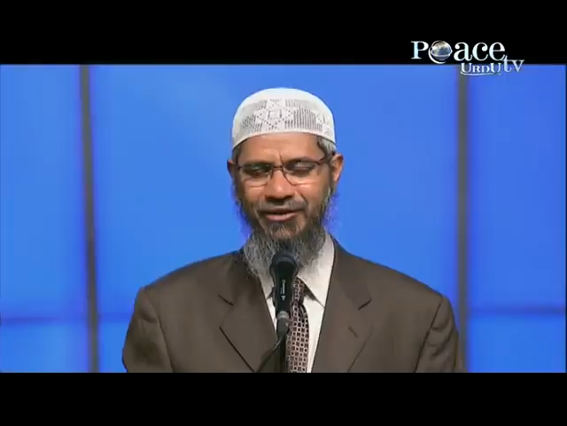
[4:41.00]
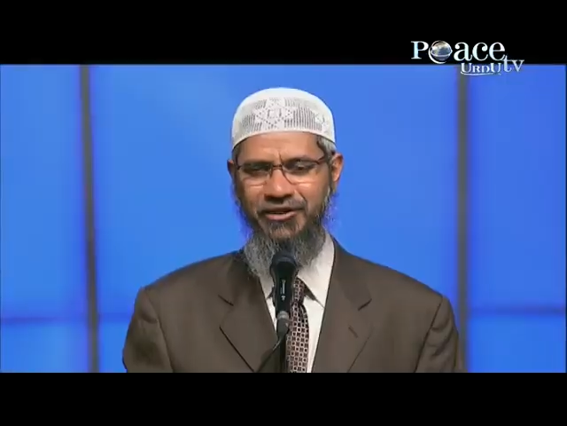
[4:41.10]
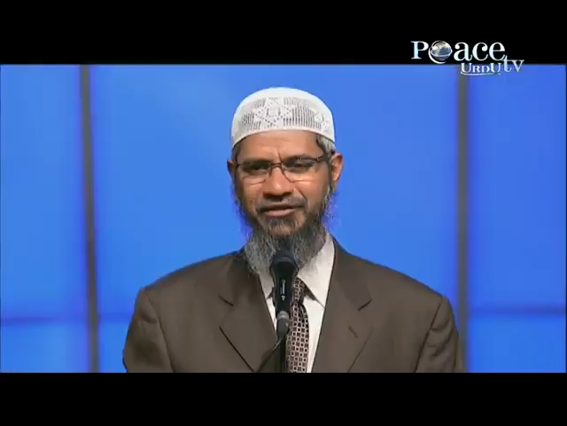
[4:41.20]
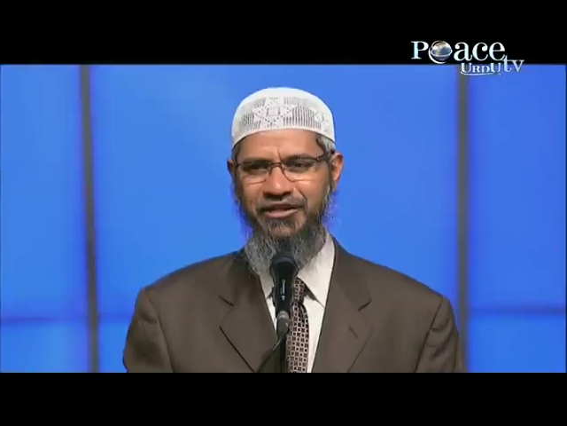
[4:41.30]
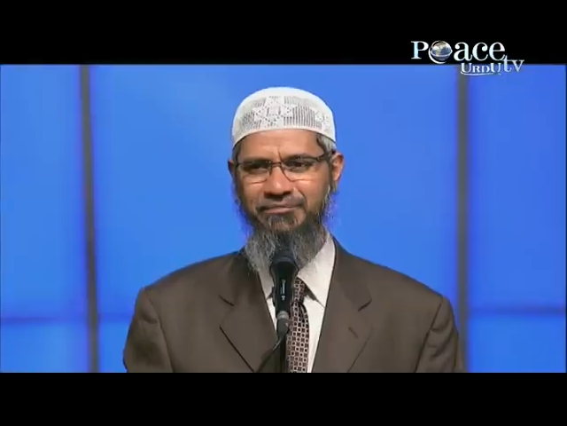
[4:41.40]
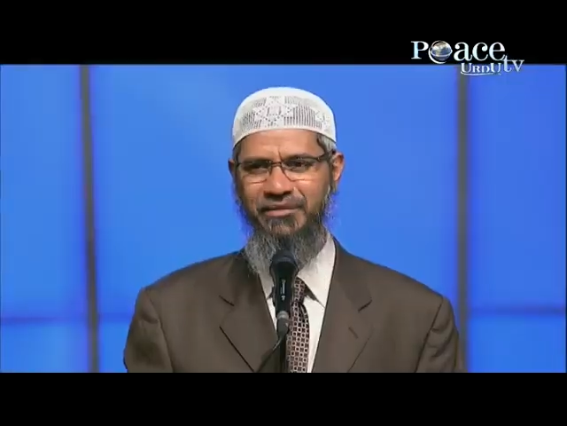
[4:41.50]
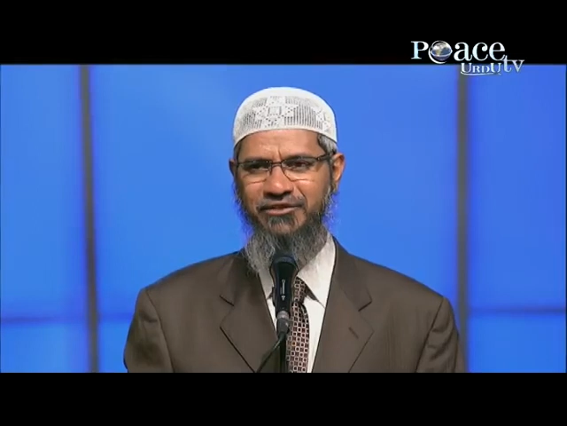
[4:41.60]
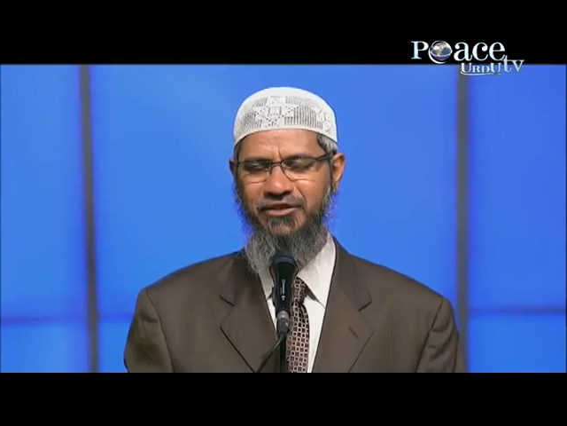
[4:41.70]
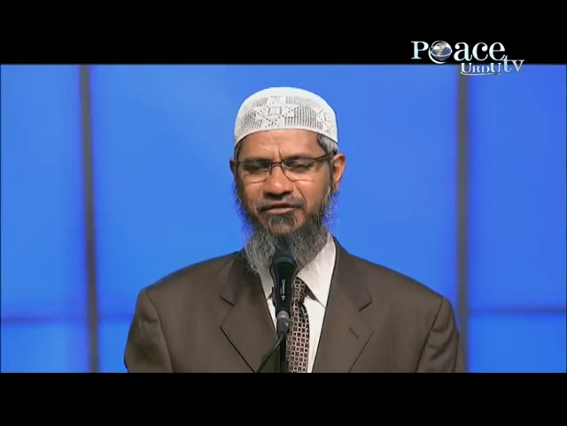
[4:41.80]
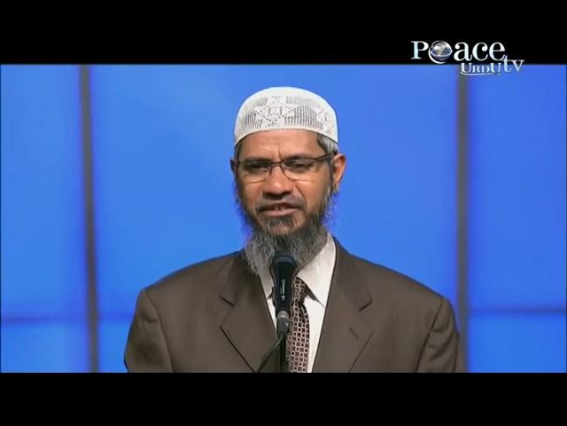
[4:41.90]
Your 6
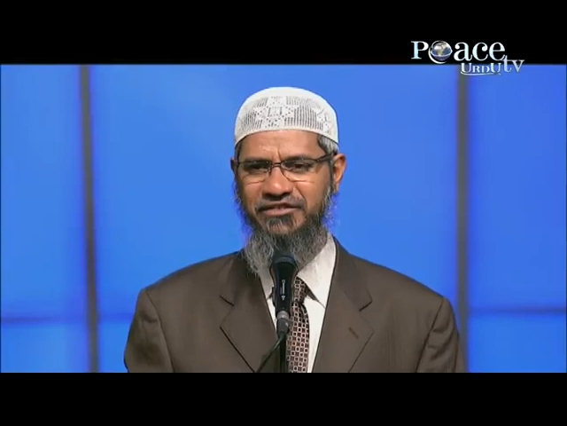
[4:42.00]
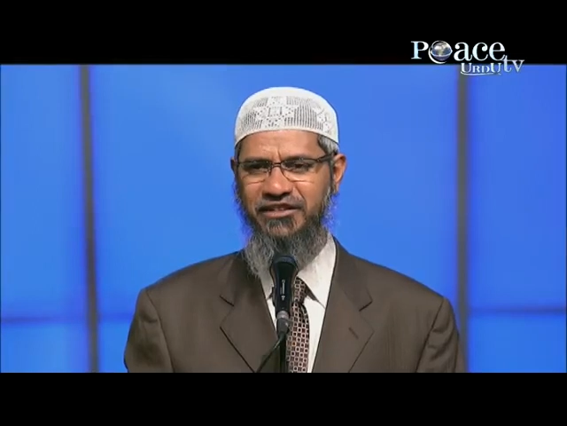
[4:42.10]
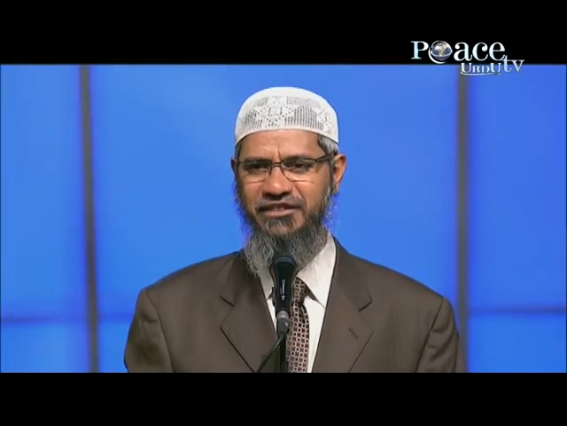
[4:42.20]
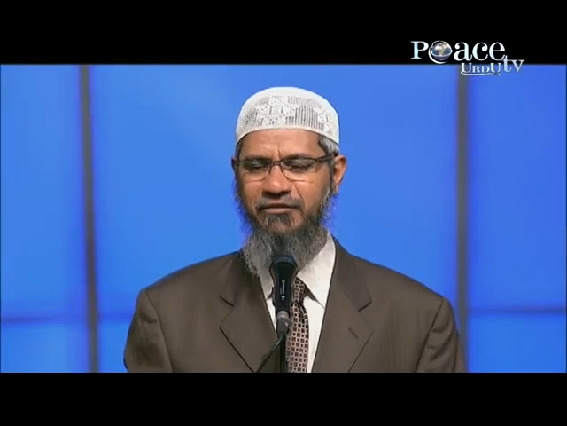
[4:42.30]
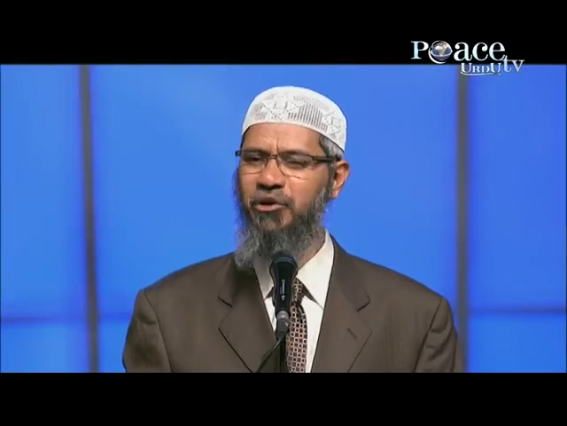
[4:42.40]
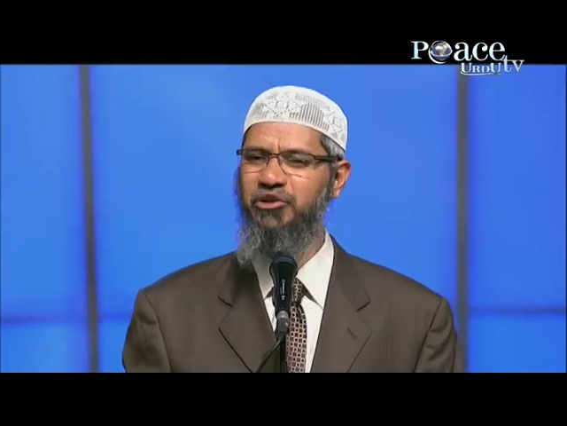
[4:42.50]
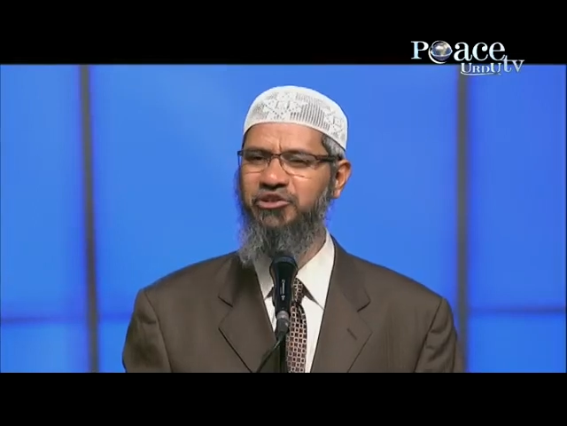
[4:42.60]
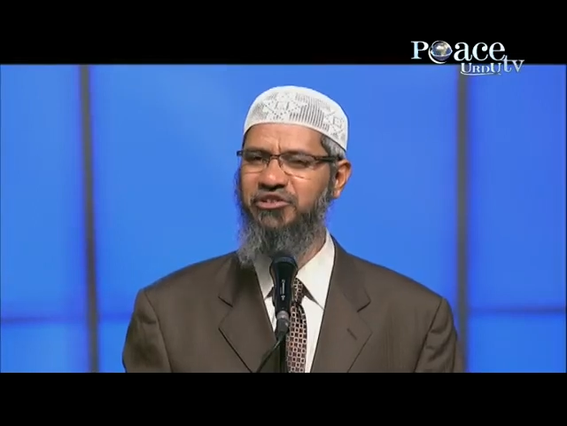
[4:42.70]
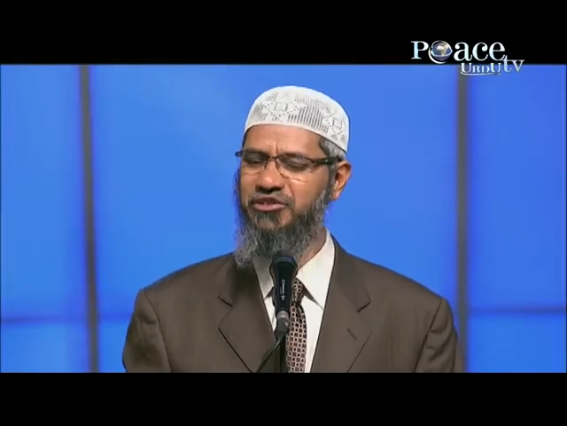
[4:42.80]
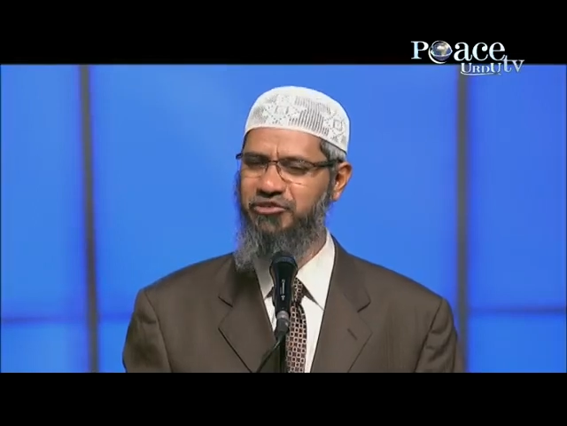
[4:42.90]
months of research have
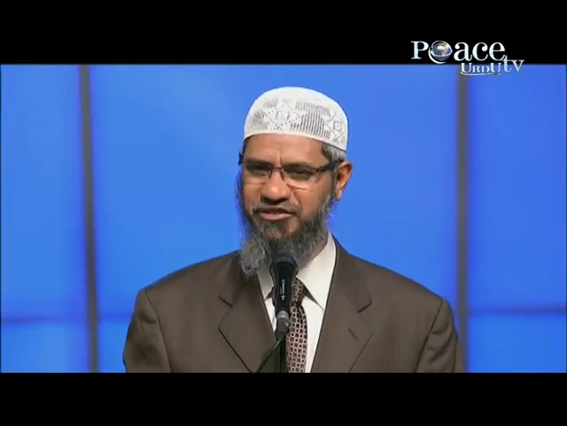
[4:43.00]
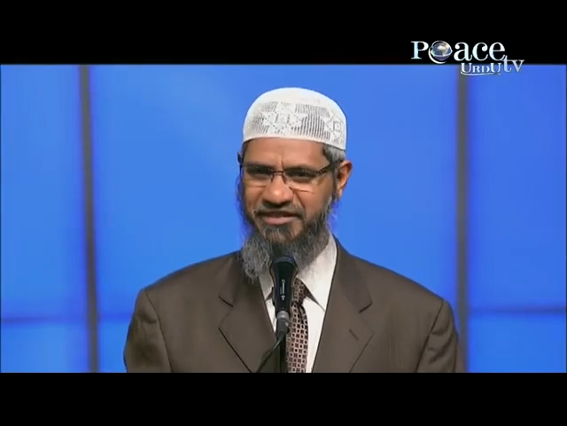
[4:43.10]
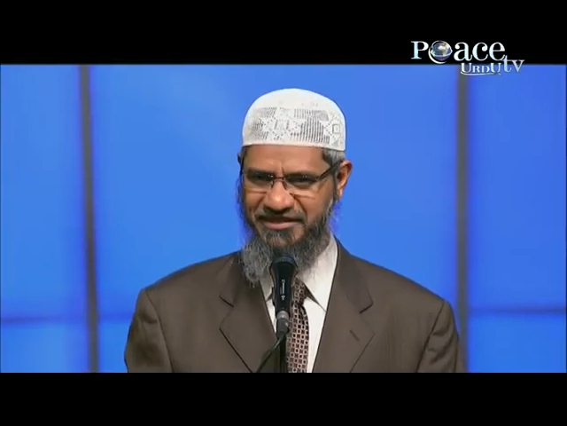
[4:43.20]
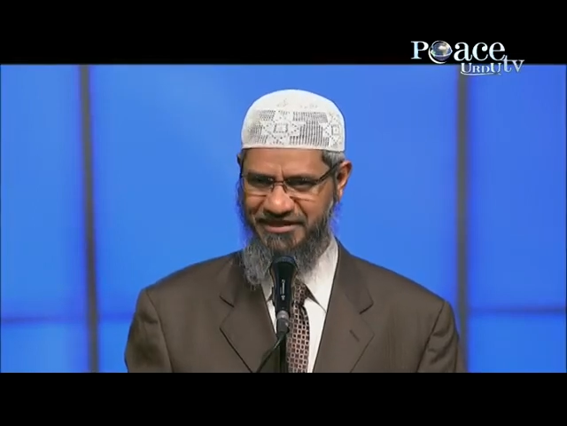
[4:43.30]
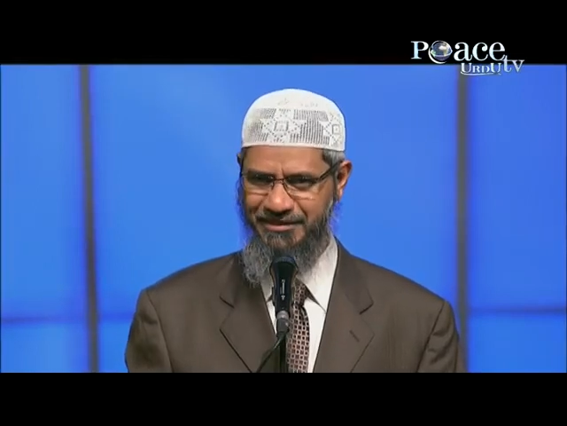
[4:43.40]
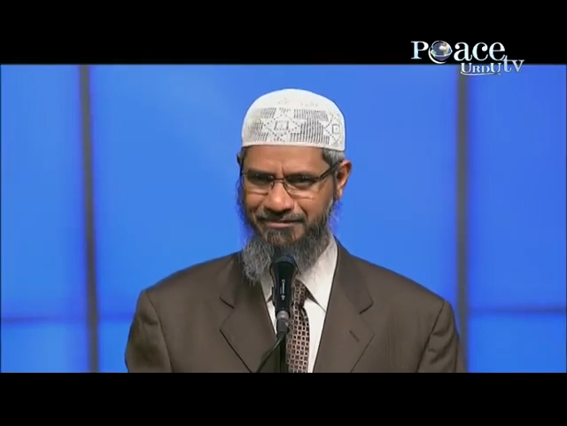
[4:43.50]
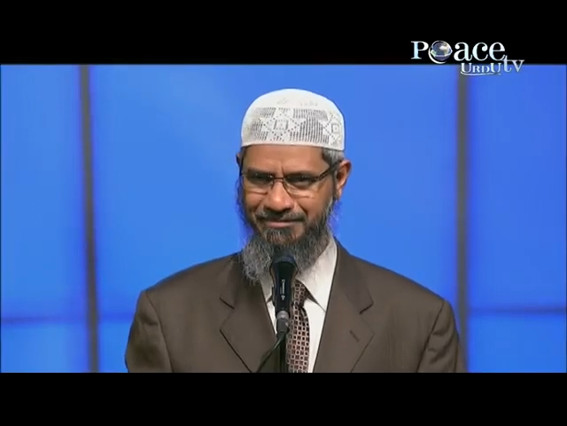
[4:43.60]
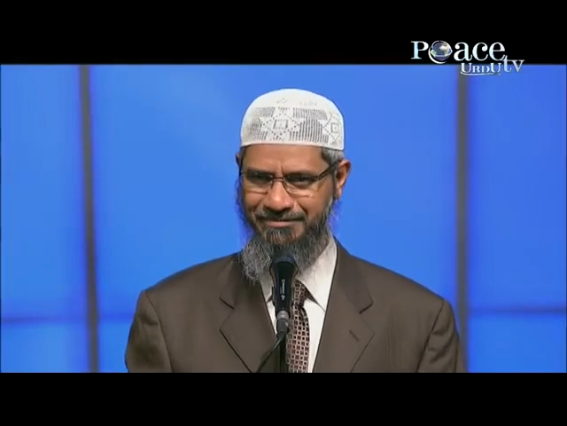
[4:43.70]
brought you to the truth, sister.